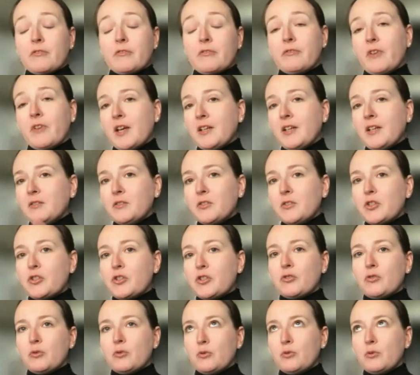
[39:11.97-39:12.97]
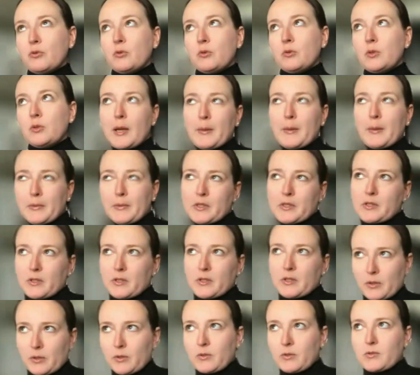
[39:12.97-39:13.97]
final 2
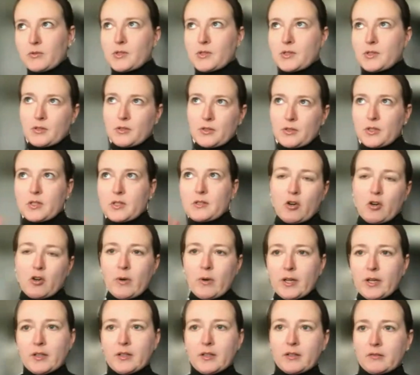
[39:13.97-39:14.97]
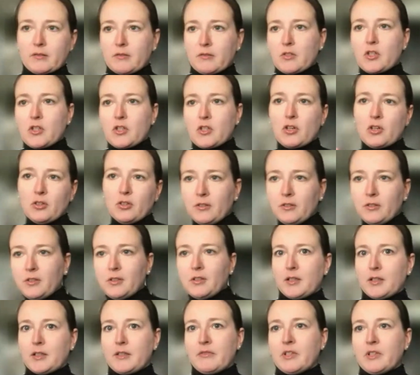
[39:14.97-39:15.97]
episodes, there's quite a
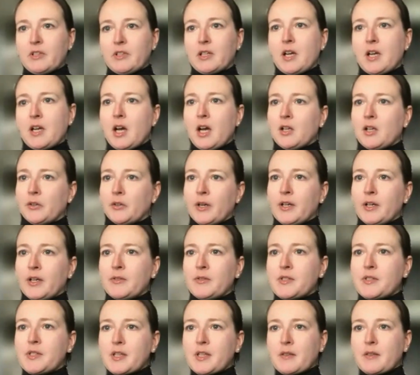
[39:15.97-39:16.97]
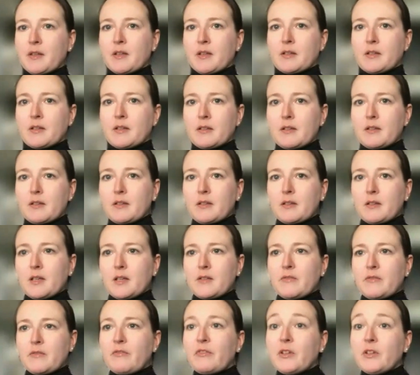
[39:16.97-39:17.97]
turn, even in color. I'd say that
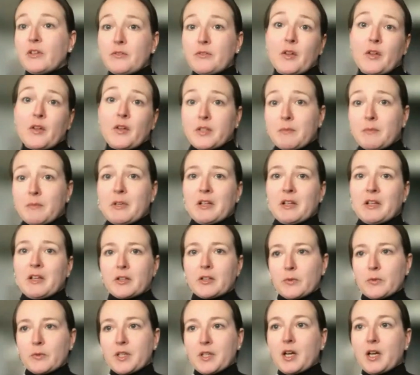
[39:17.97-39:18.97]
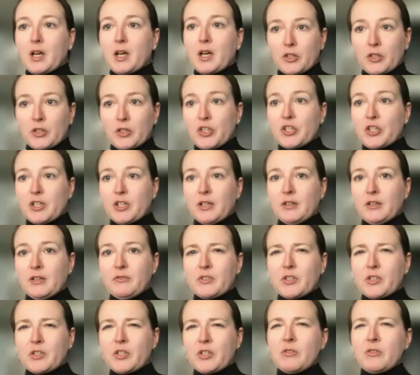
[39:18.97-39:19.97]
it felt to me like there was a color
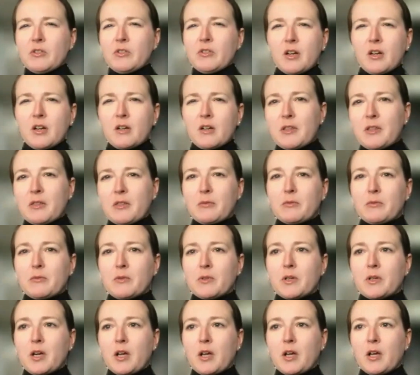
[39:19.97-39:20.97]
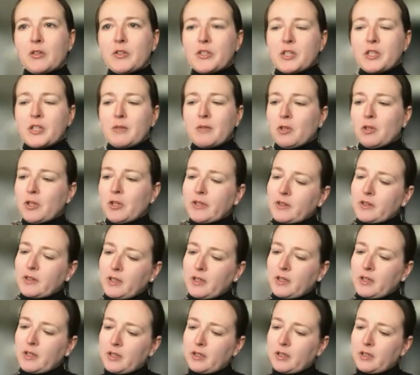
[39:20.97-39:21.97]
shift. Could you talk me through the color scheme or like
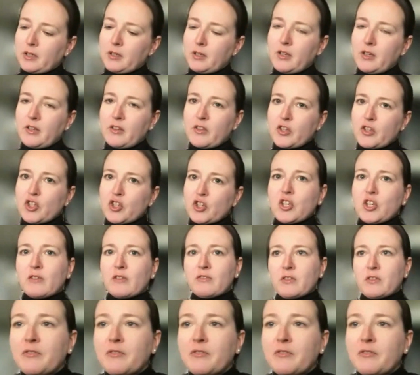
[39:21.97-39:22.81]
the ship